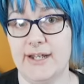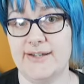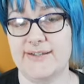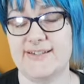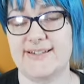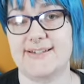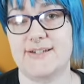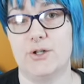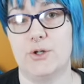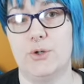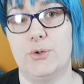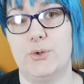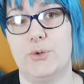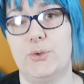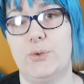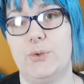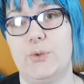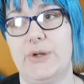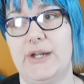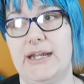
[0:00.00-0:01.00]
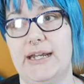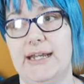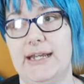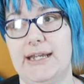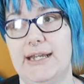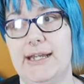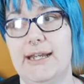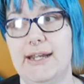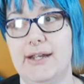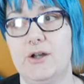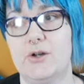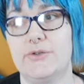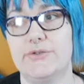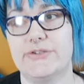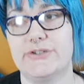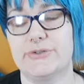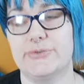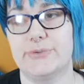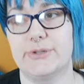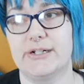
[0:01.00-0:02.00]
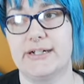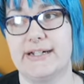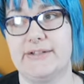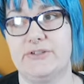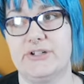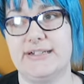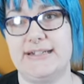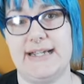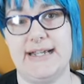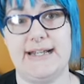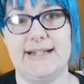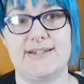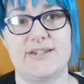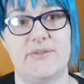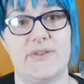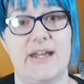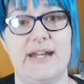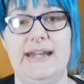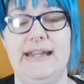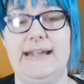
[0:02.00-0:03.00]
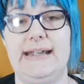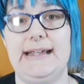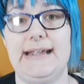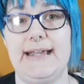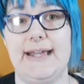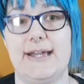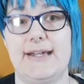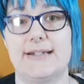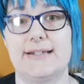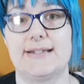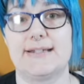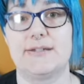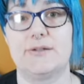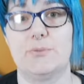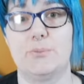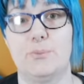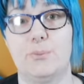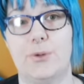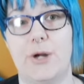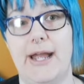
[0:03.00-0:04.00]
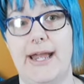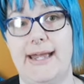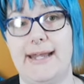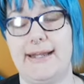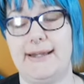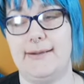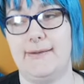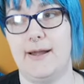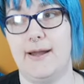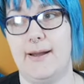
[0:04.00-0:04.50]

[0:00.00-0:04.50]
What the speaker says: So he goes to work every day so that he can get bread.